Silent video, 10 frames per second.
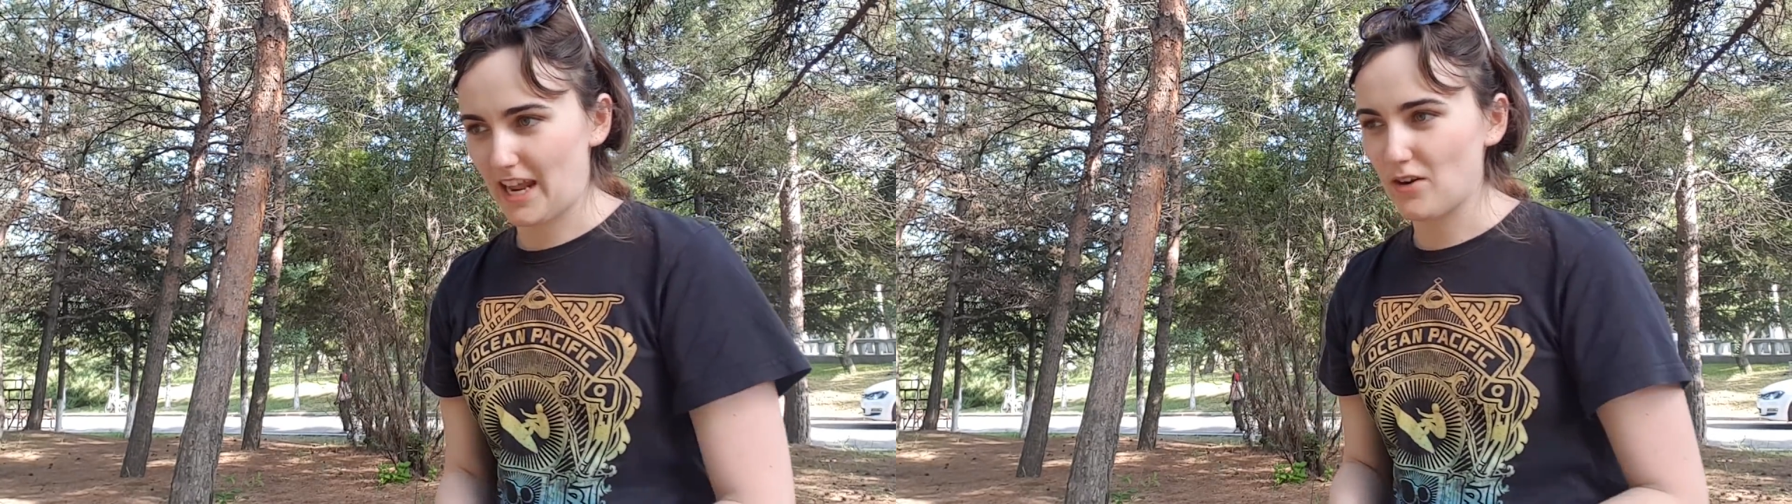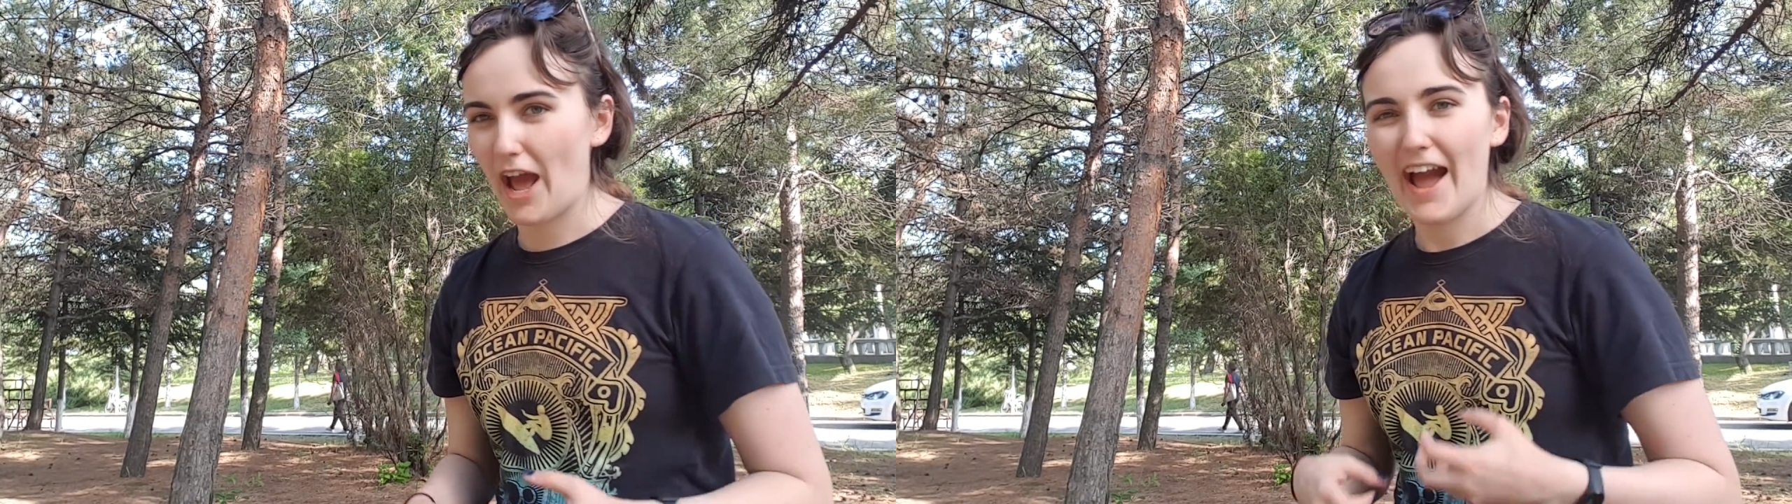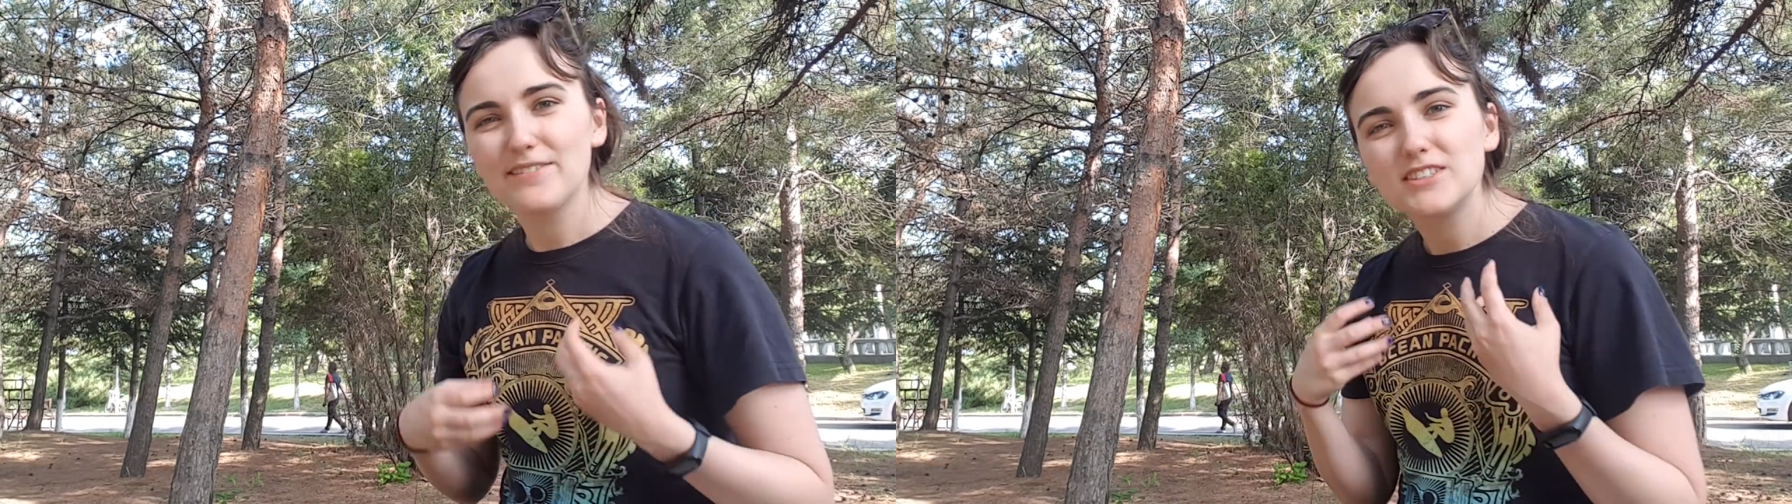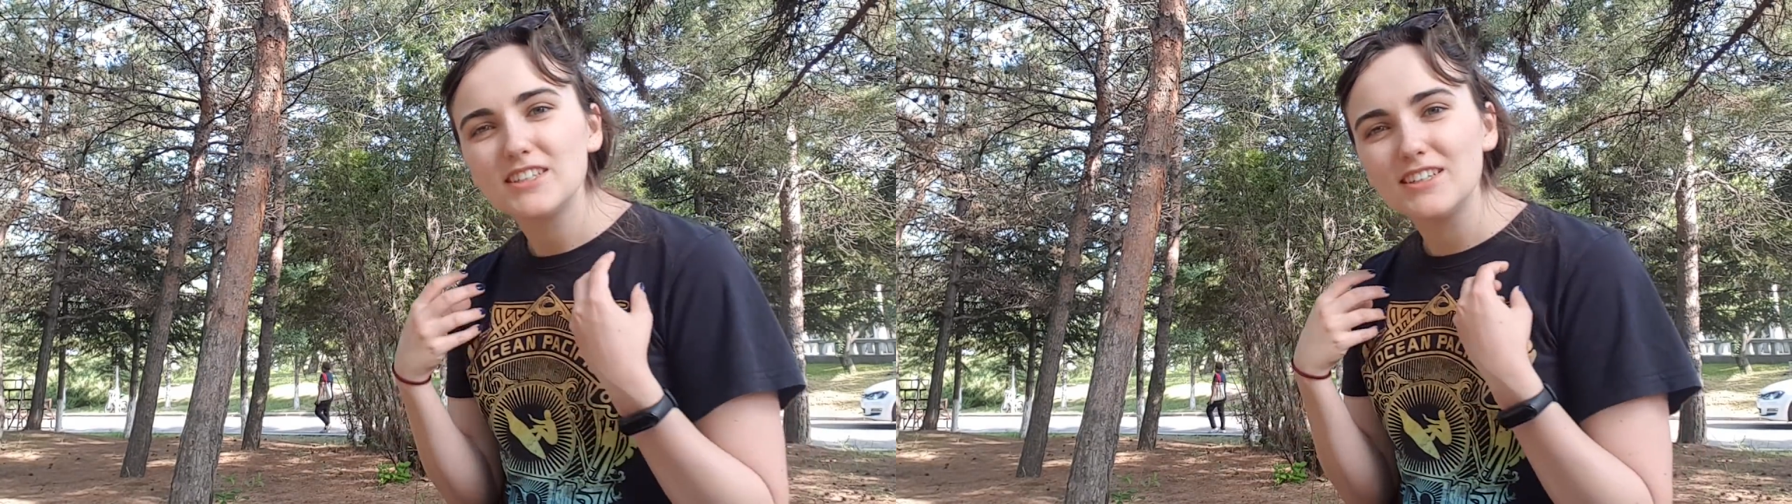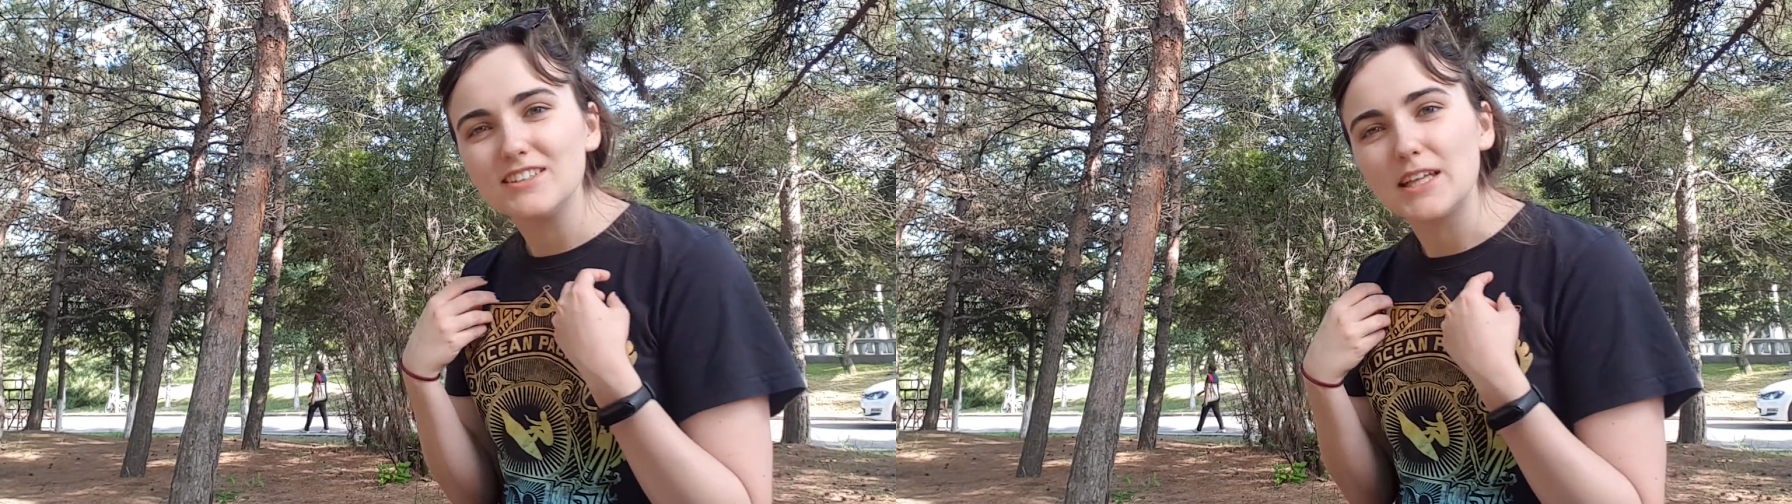I don't have
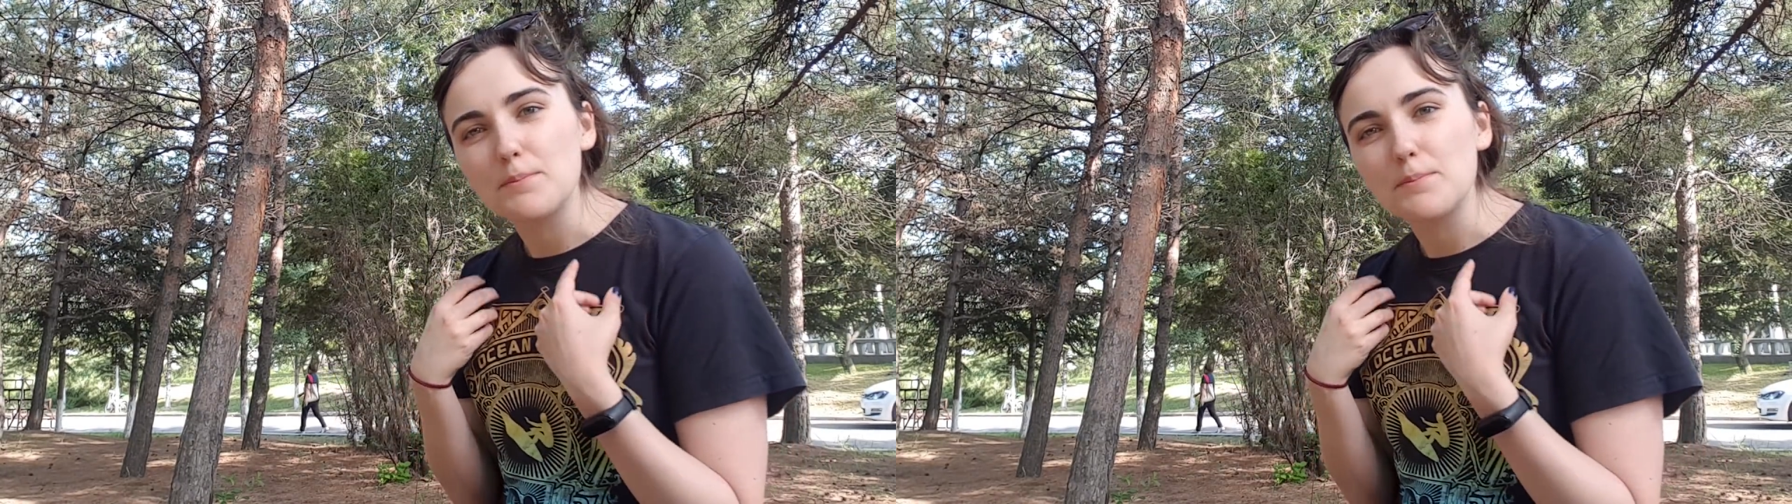to like